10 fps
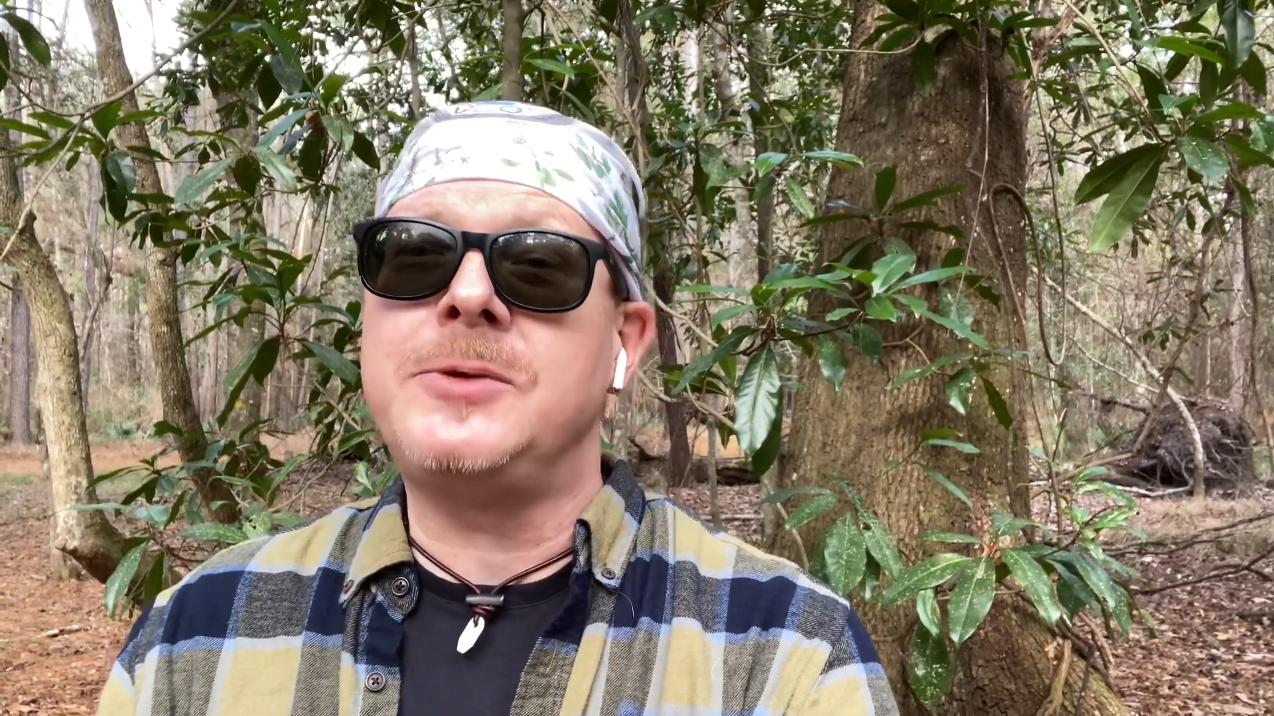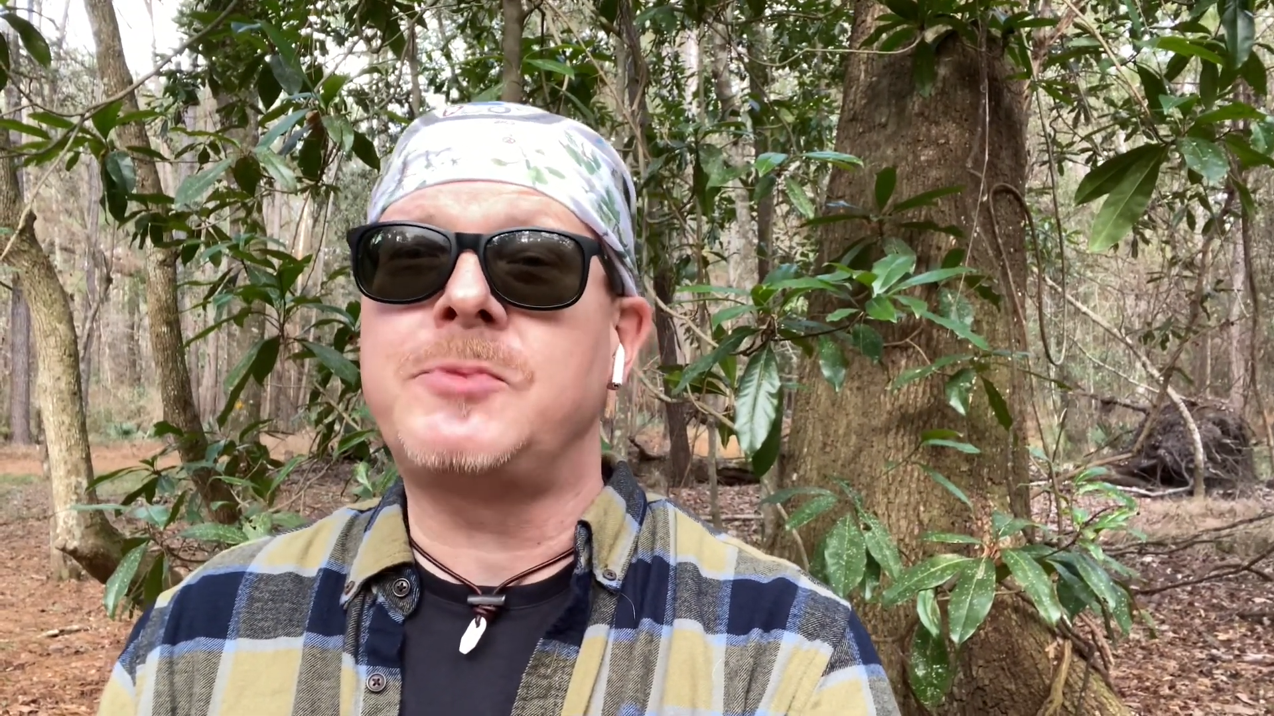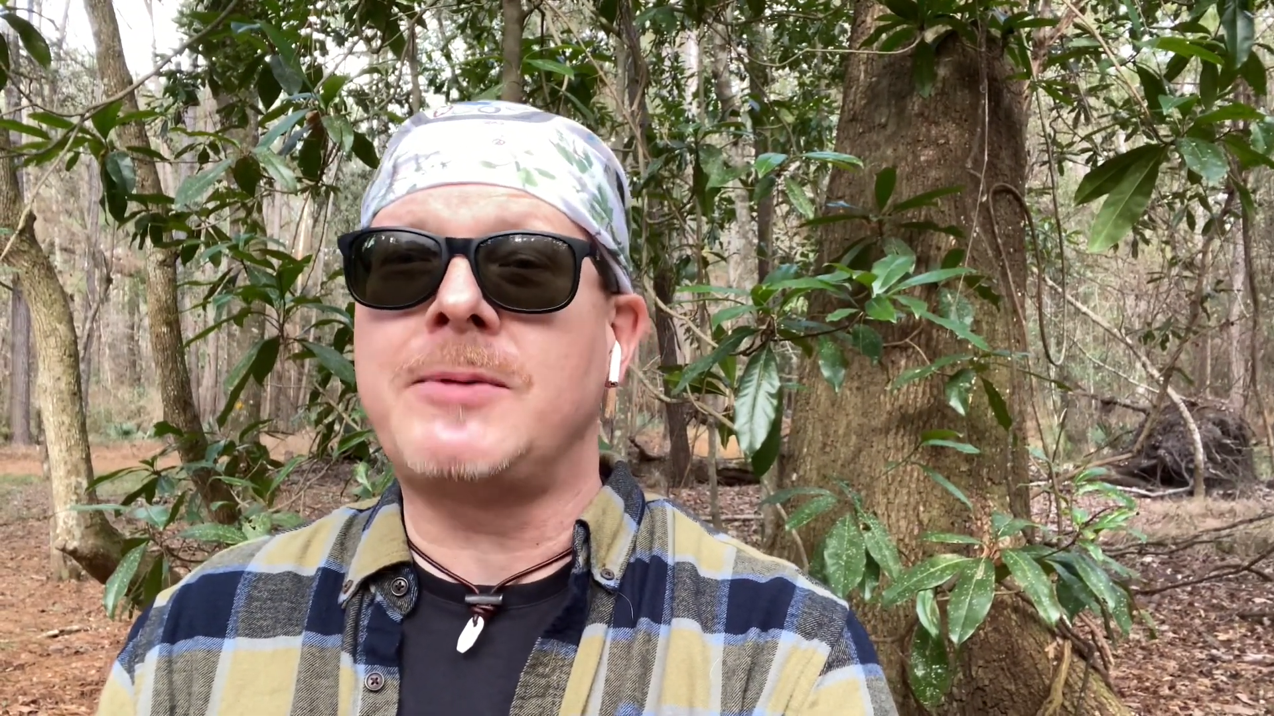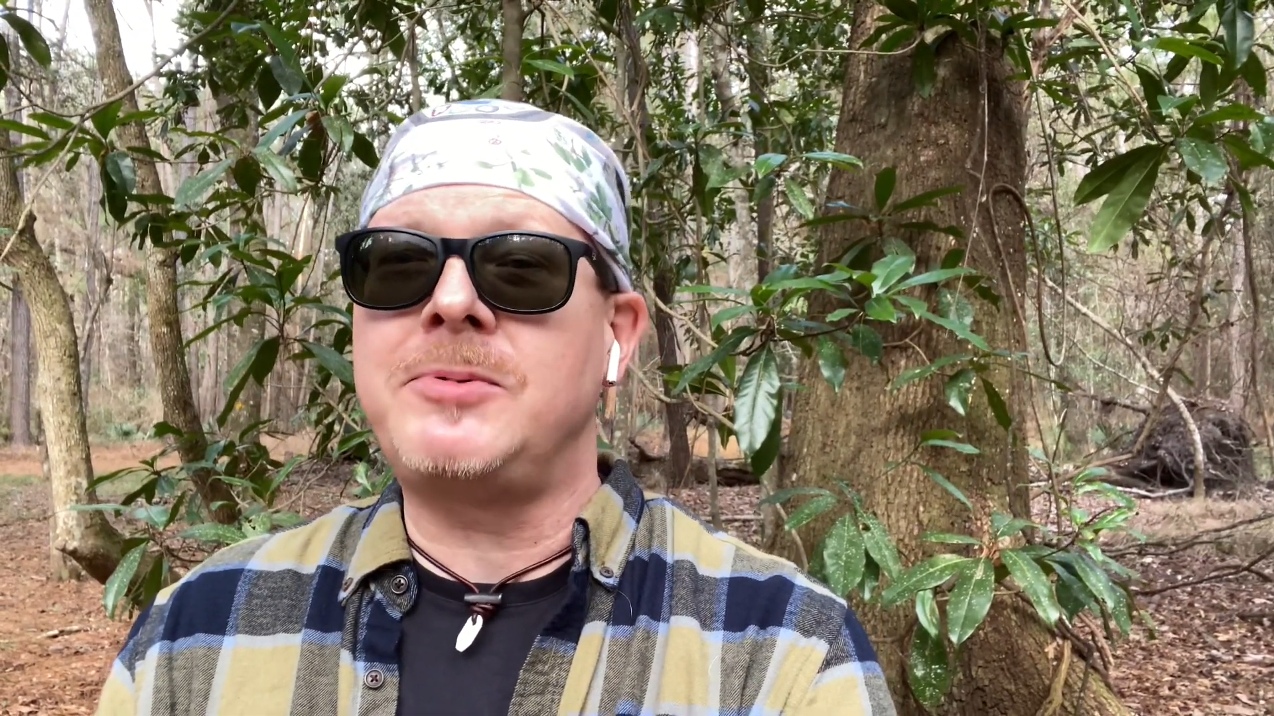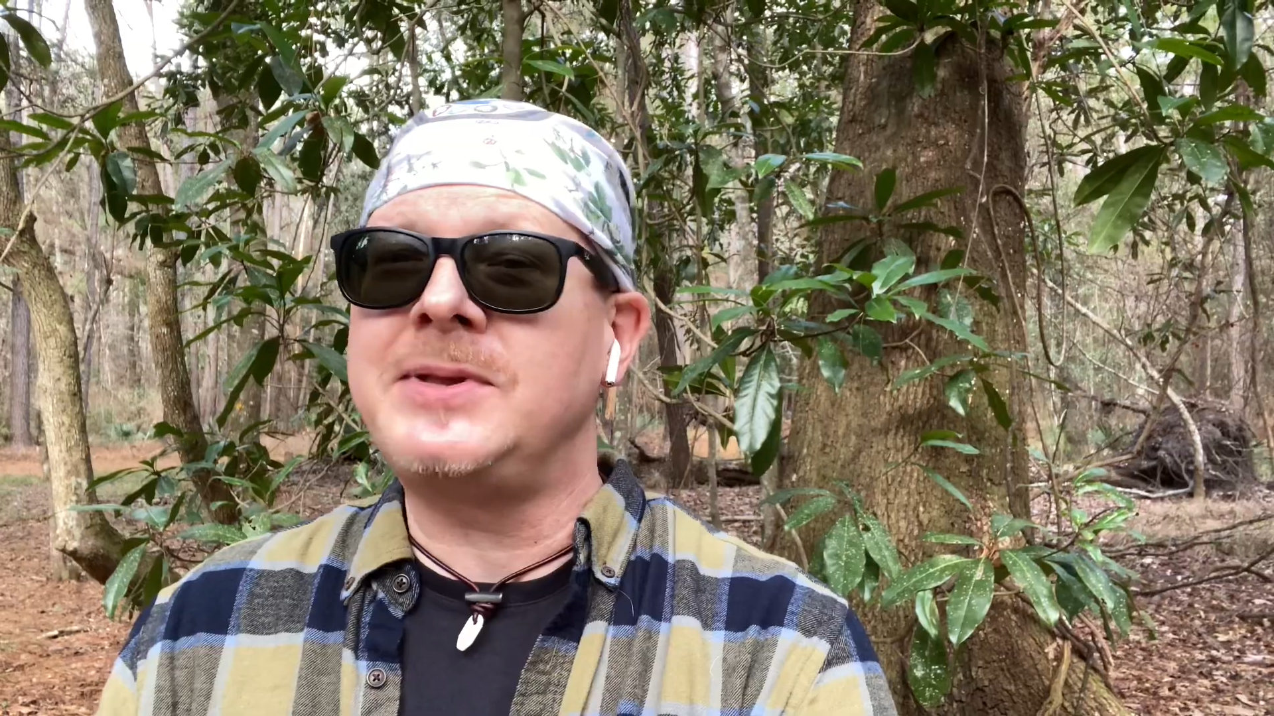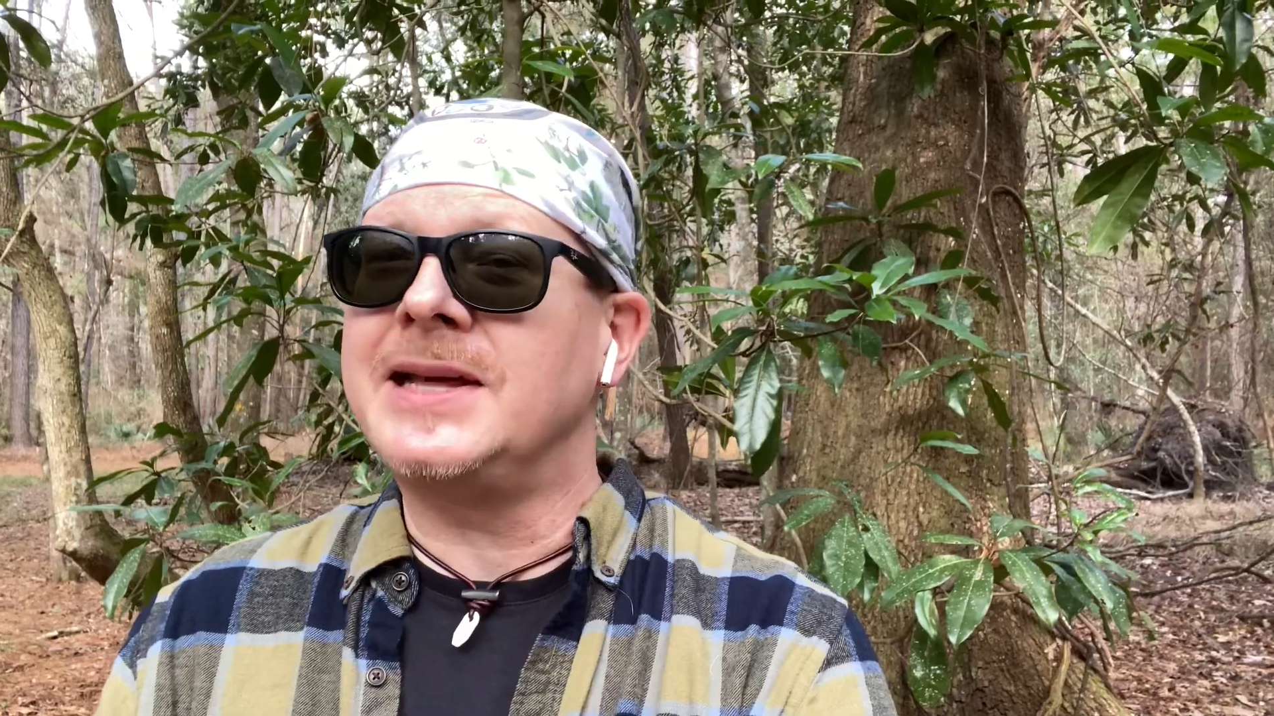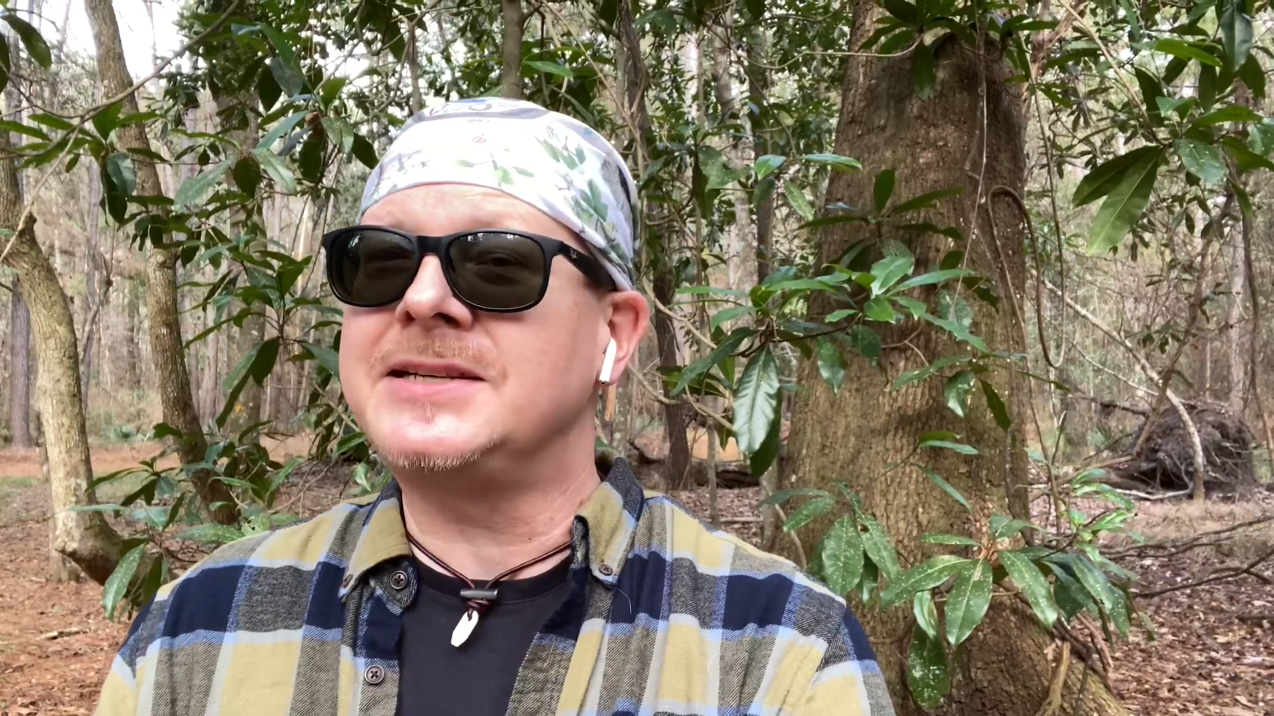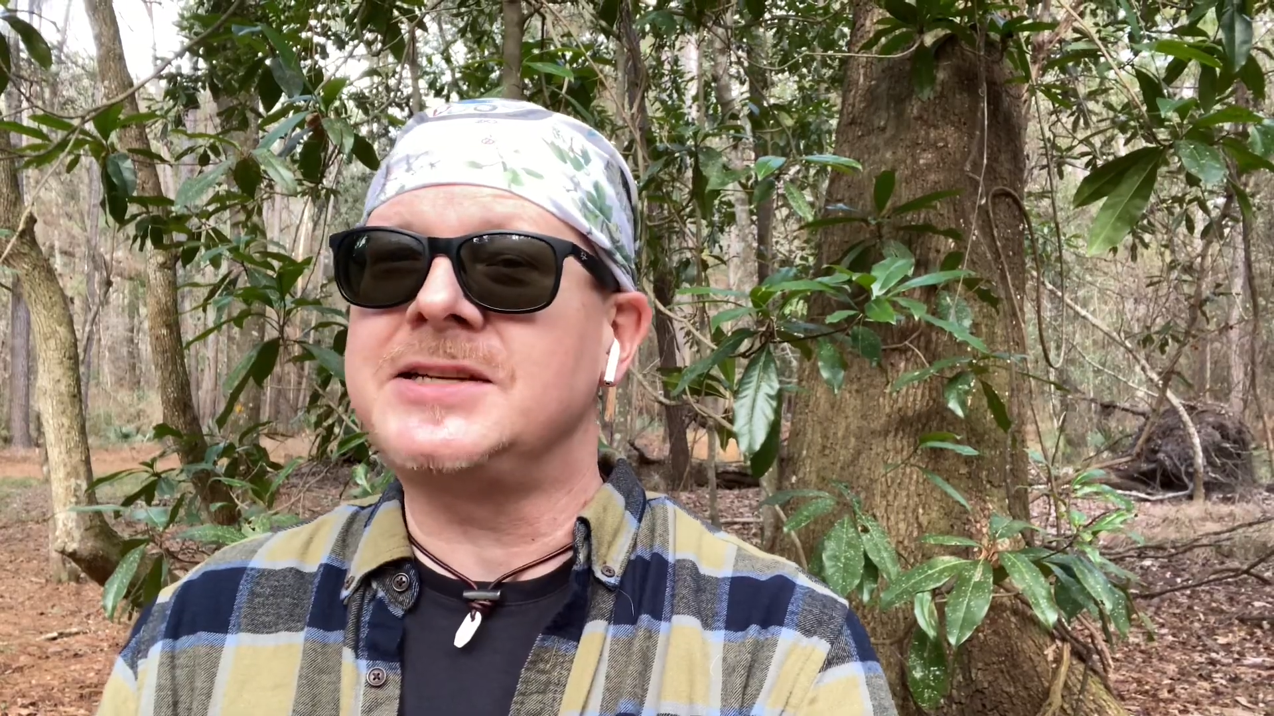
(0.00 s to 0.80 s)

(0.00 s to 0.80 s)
you probably like